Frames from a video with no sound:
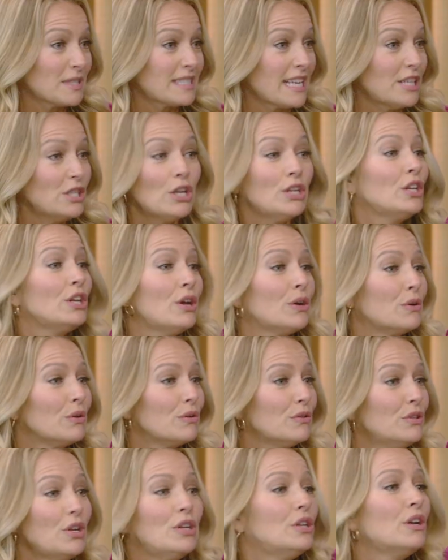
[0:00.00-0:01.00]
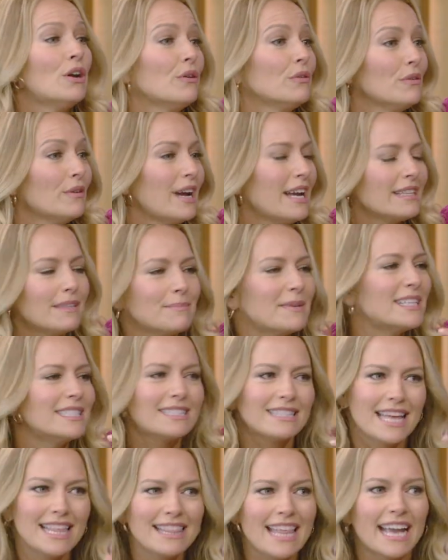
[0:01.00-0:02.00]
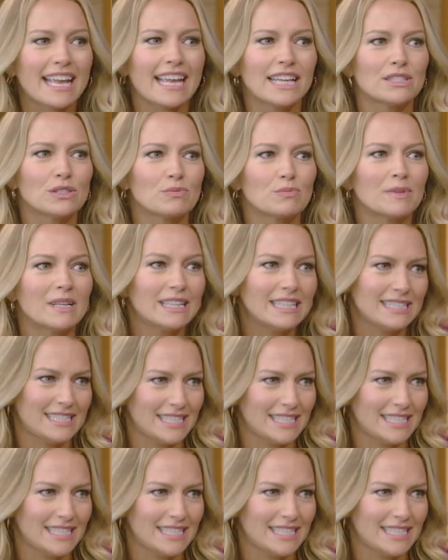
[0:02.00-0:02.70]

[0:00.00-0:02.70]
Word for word: say, no, no, no, no, no, no. Because no, no, then that run, gets really